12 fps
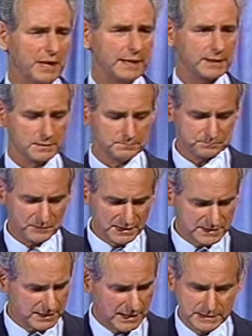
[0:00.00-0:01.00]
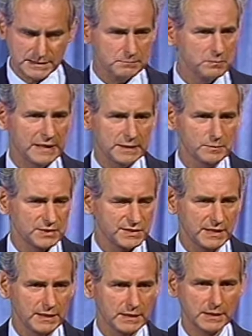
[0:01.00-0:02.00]
back. I said, I didn't make a
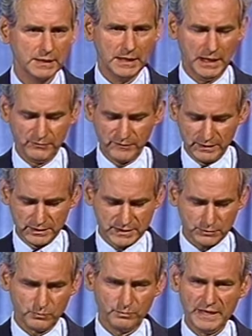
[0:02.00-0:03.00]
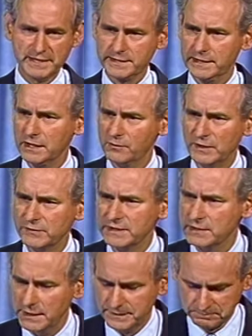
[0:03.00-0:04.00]
mistake. I feel it's the best thing I've ever
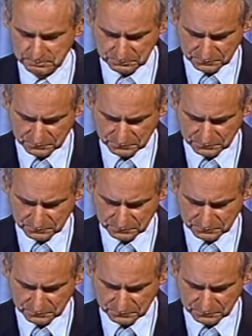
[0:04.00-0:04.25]
done.